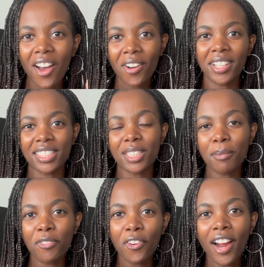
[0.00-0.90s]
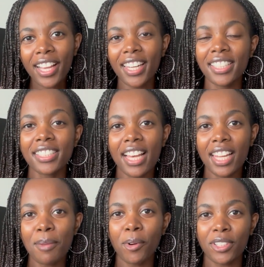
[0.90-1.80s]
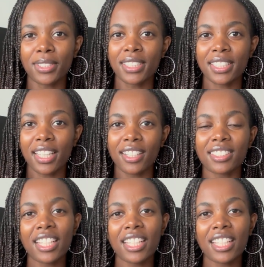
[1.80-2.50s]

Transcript: Okay, so before I get into any more details,